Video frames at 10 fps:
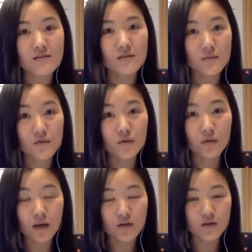them
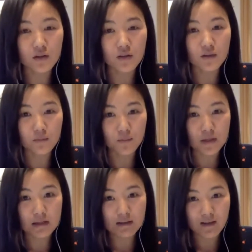to actually
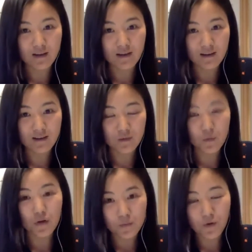be
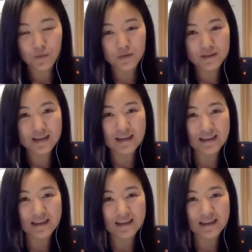work properly?